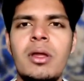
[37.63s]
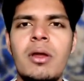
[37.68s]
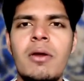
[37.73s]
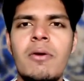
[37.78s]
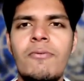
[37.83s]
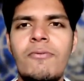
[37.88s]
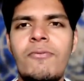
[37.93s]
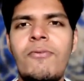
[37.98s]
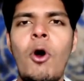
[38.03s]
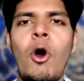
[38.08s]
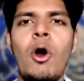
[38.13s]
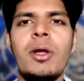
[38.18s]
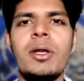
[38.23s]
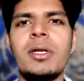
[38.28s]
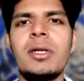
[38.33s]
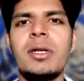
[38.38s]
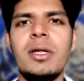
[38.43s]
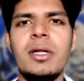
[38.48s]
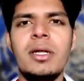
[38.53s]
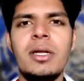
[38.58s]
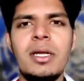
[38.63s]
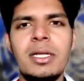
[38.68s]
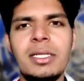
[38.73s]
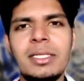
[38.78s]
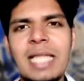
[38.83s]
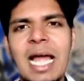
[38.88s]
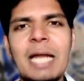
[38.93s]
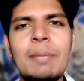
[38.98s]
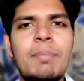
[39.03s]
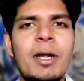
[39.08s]
for
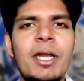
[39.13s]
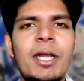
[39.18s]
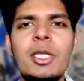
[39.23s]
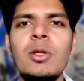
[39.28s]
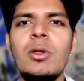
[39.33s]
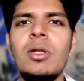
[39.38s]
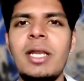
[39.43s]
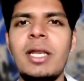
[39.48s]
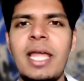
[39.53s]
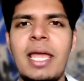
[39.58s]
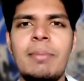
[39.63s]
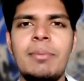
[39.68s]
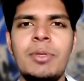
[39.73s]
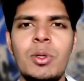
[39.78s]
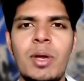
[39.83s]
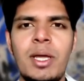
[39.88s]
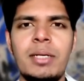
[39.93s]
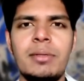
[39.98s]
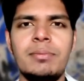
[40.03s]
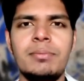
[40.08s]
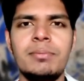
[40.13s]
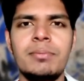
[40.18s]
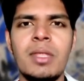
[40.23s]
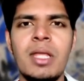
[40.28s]
that particular MUN.